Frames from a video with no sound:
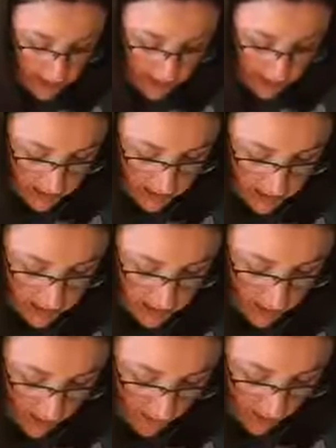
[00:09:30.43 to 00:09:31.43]
in the
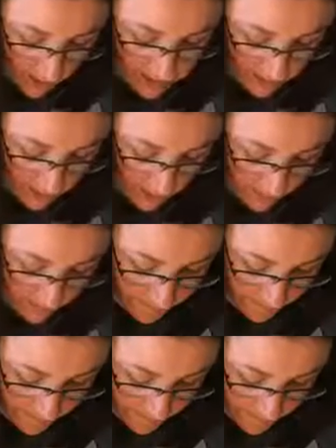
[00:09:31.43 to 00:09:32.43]
chat box for you.
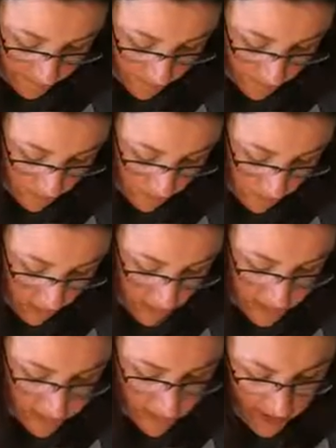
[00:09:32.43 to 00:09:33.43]

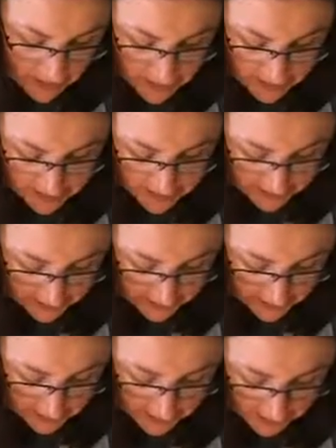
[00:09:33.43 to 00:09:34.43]
So as you can
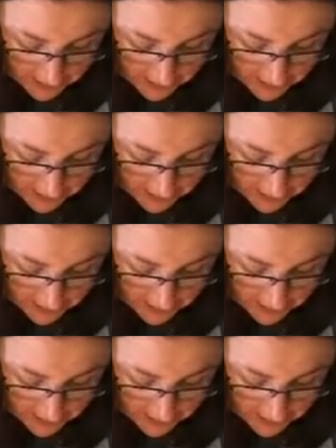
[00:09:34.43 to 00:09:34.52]
see,